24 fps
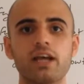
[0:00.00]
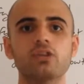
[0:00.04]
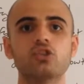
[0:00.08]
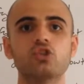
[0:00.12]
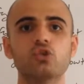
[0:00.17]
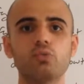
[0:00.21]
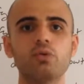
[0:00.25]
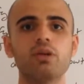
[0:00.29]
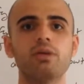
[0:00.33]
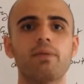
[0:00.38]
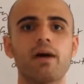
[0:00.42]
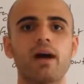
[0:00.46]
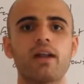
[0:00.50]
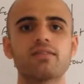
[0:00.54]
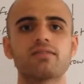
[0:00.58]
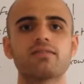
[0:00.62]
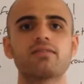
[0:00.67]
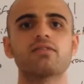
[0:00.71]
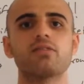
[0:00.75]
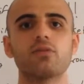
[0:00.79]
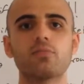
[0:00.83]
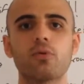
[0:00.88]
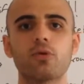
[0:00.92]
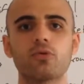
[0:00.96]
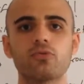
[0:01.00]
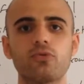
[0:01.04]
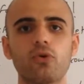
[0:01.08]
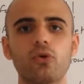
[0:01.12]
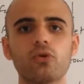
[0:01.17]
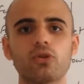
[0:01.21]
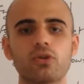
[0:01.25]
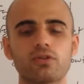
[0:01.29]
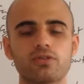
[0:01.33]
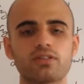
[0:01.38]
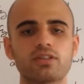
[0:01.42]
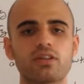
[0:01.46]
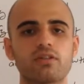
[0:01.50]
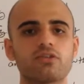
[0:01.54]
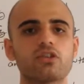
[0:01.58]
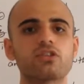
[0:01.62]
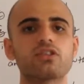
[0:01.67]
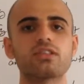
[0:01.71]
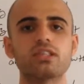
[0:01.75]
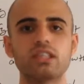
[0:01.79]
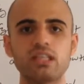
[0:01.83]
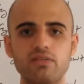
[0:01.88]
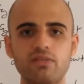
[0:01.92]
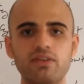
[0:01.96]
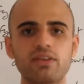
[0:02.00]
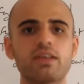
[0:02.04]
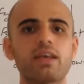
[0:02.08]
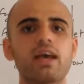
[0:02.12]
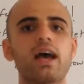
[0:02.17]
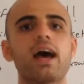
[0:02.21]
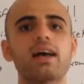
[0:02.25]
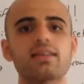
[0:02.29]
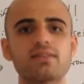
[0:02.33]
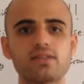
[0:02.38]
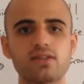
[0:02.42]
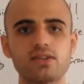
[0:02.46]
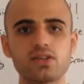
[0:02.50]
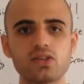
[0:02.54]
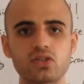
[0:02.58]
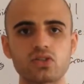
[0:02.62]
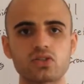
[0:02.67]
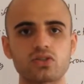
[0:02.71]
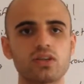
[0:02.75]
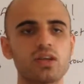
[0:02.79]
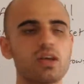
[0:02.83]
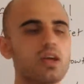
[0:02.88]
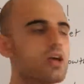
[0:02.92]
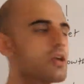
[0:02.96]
into rebalancing their portfolio instead of just leaving it as it is.